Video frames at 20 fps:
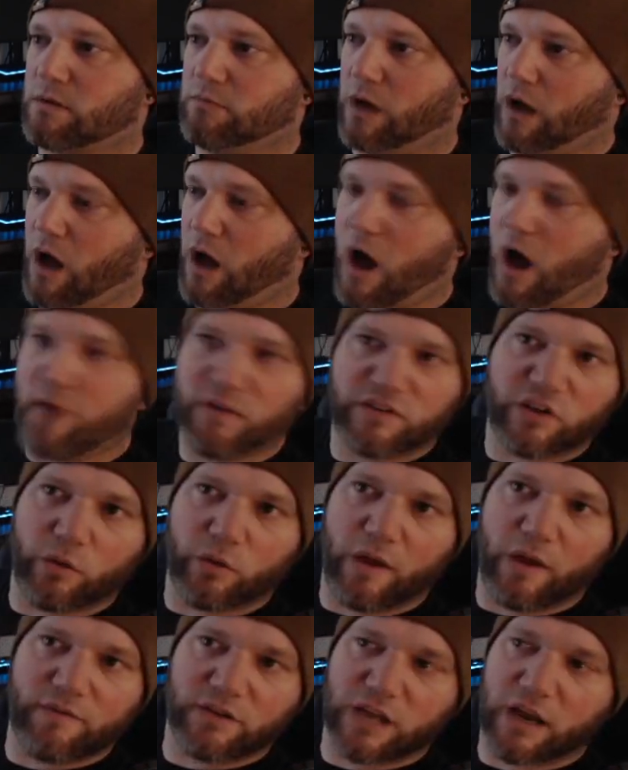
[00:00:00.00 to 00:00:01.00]
Obviously, we
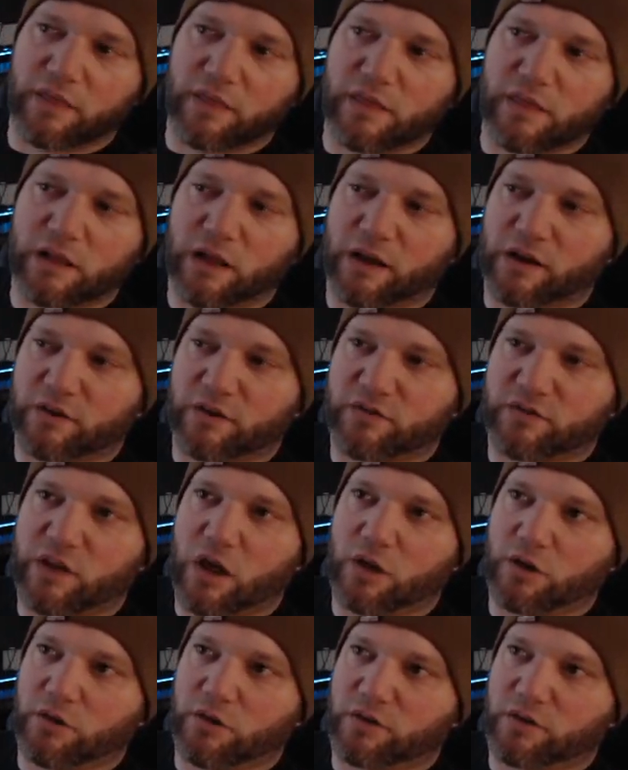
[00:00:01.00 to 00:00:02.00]
haven't done anything like I was
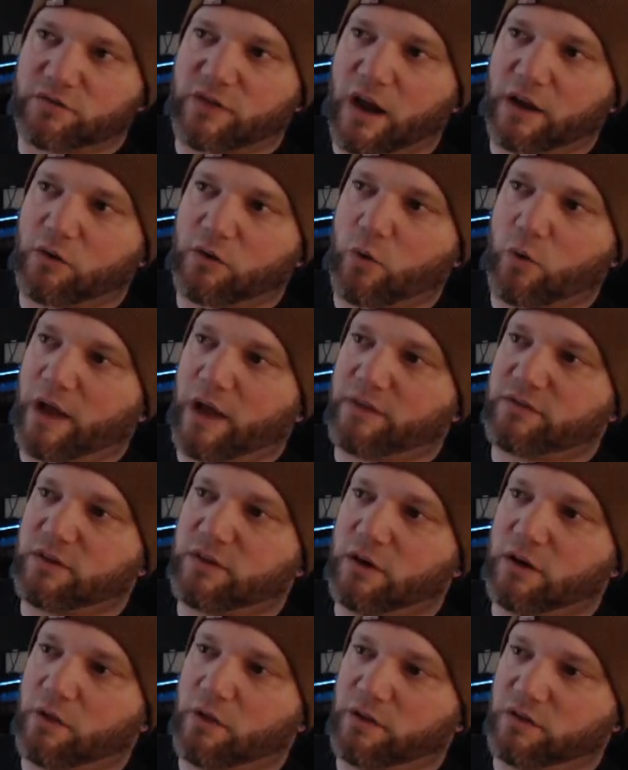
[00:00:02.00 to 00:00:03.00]
telling you. There's side quests in
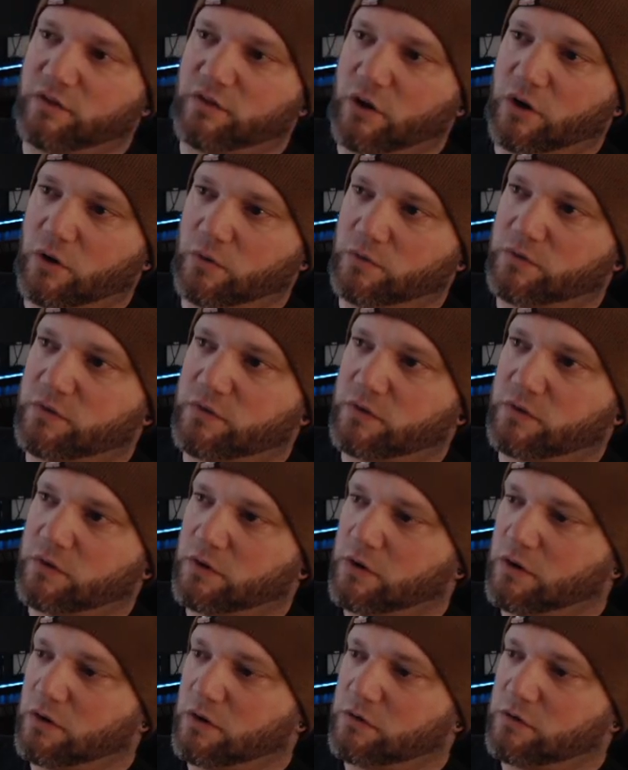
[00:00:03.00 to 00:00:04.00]
all these zones.
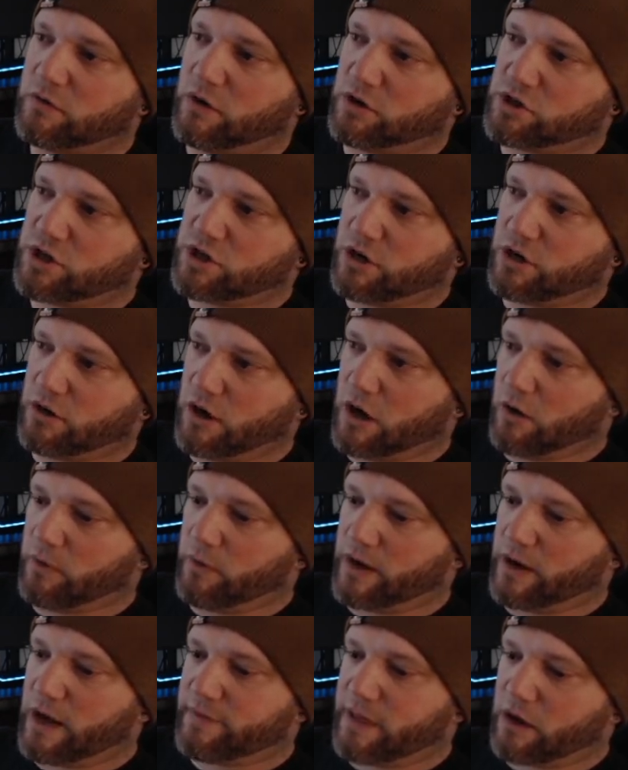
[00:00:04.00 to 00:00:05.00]
Shira, we
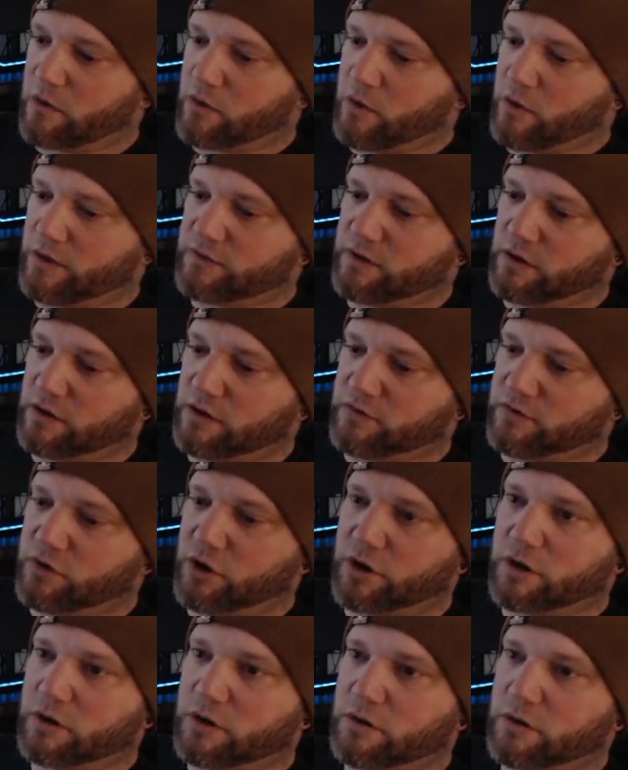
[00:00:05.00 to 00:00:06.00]
got that quest done. Let's
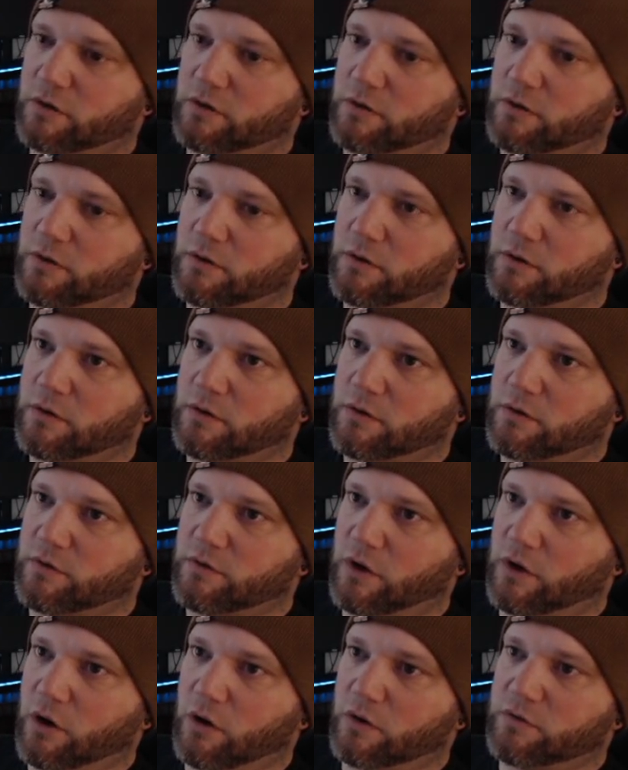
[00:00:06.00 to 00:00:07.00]
look.
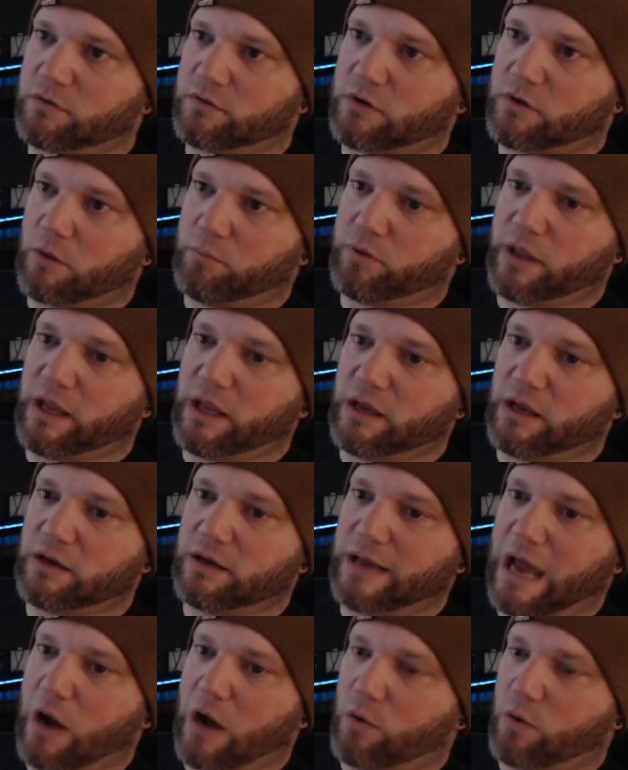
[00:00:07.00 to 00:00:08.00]
So, complete.
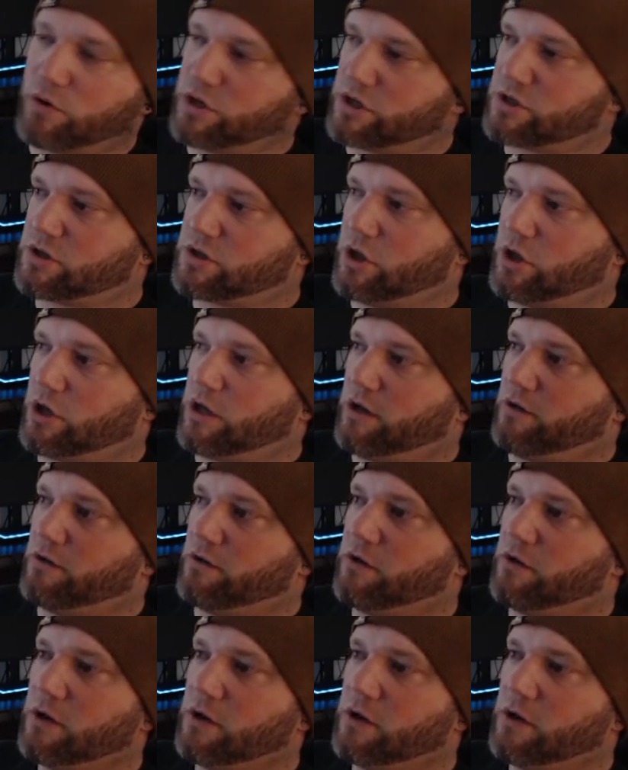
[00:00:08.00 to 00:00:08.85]
Now we're just looking...